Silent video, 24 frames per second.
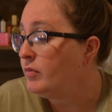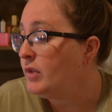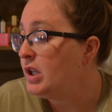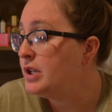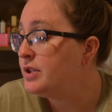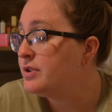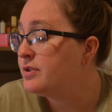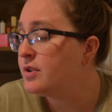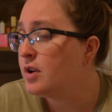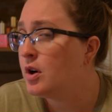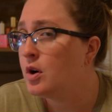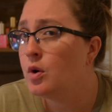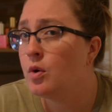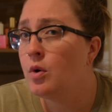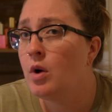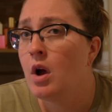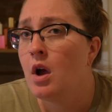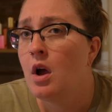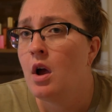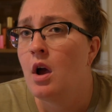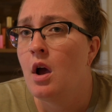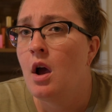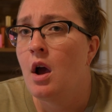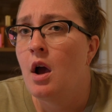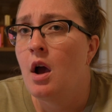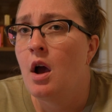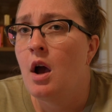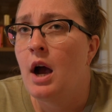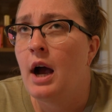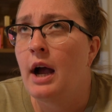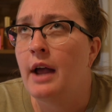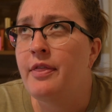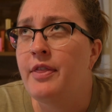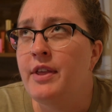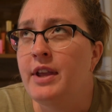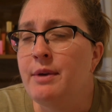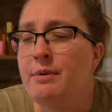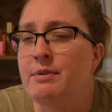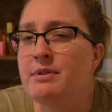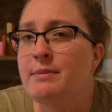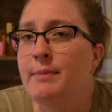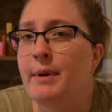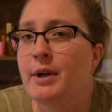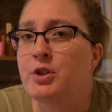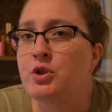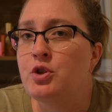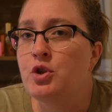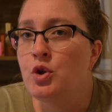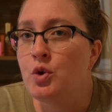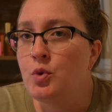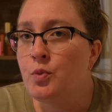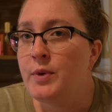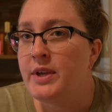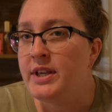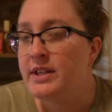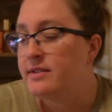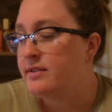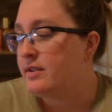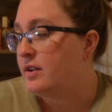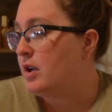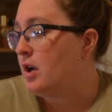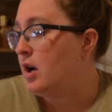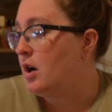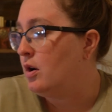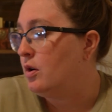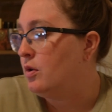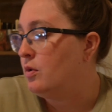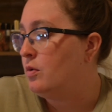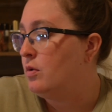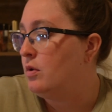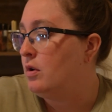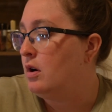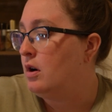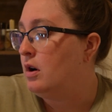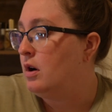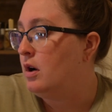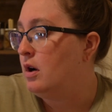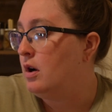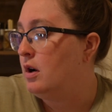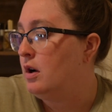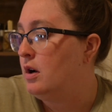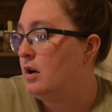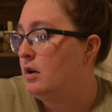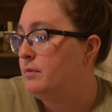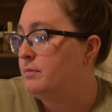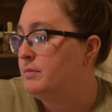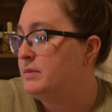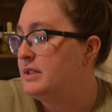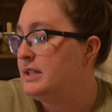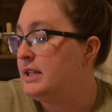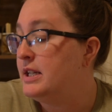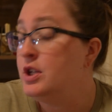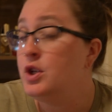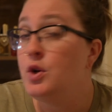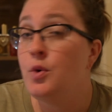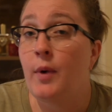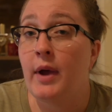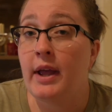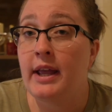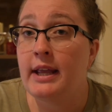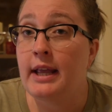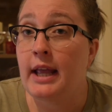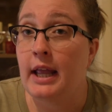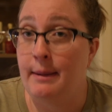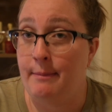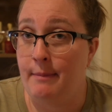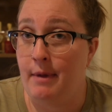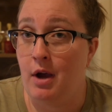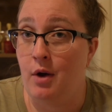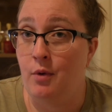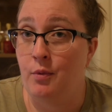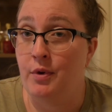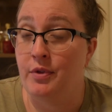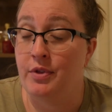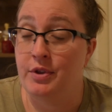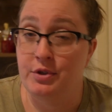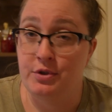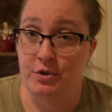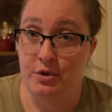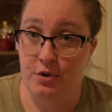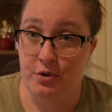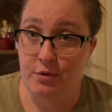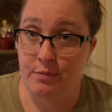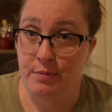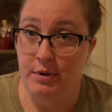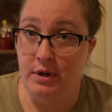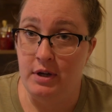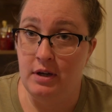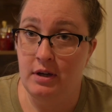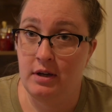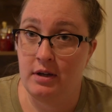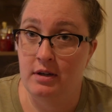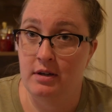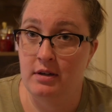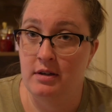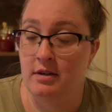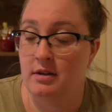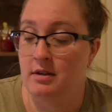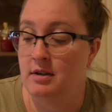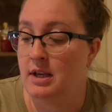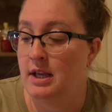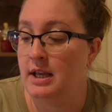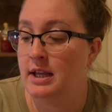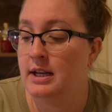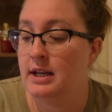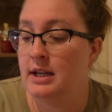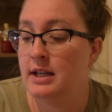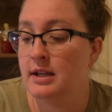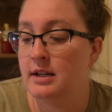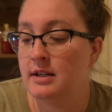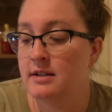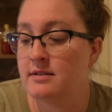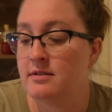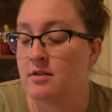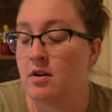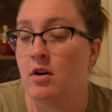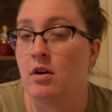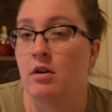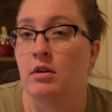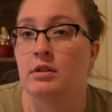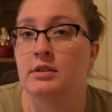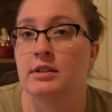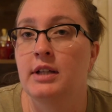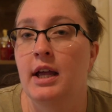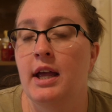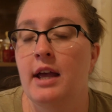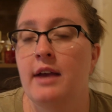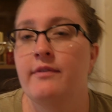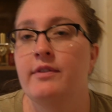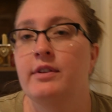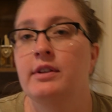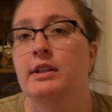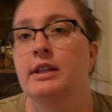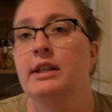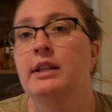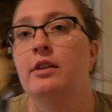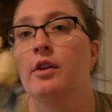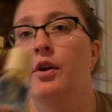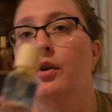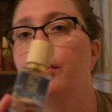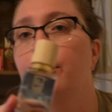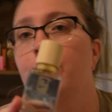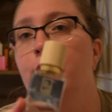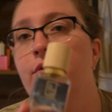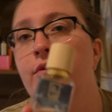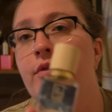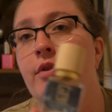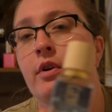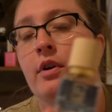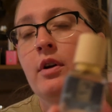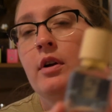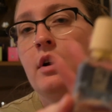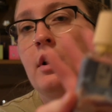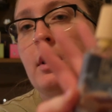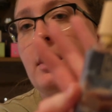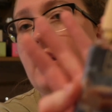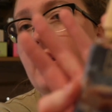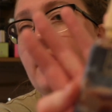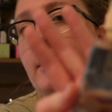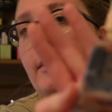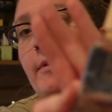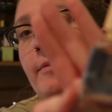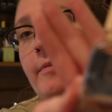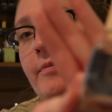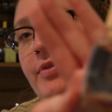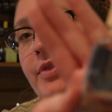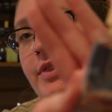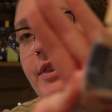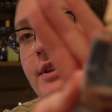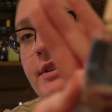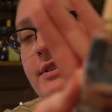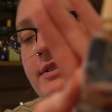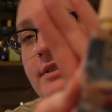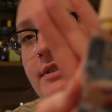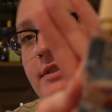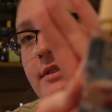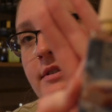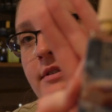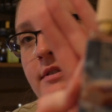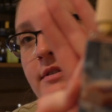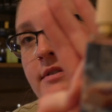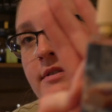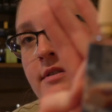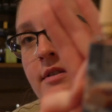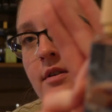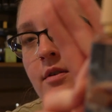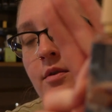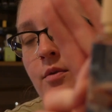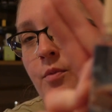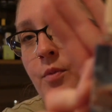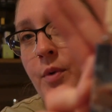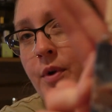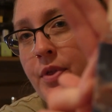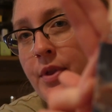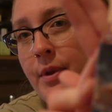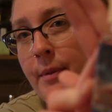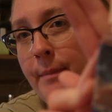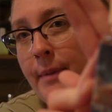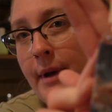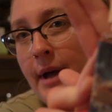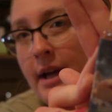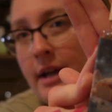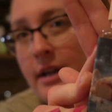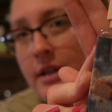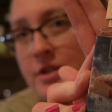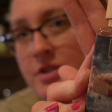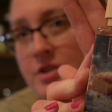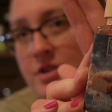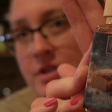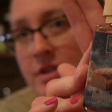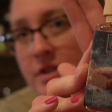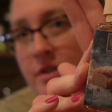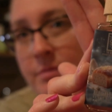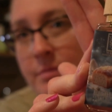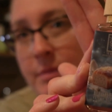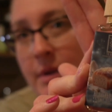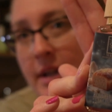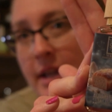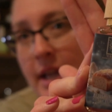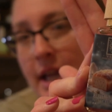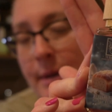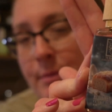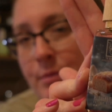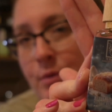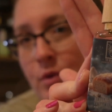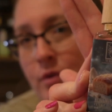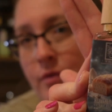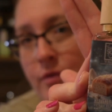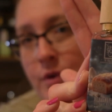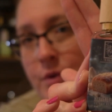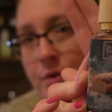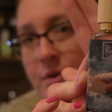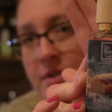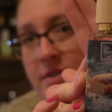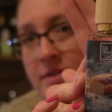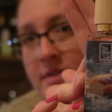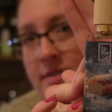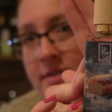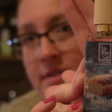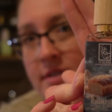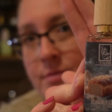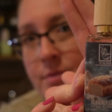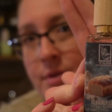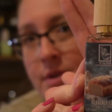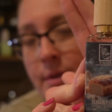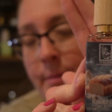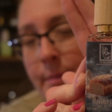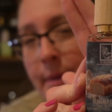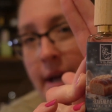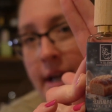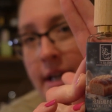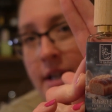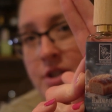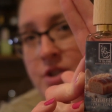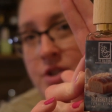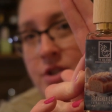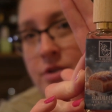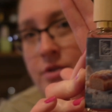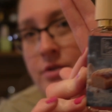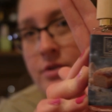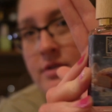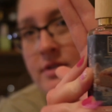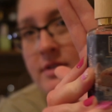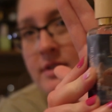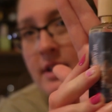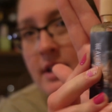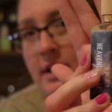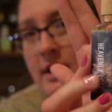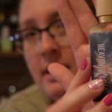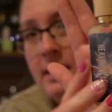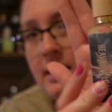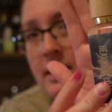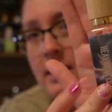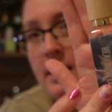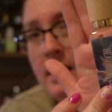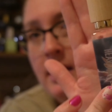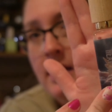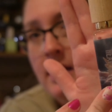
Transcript: So I think it was about 2 weeks ago, DUA came out with a dupe, and it is called Heavenly Loaf. This is what the packaging, if my camera will focus, this is what the packaging looks like.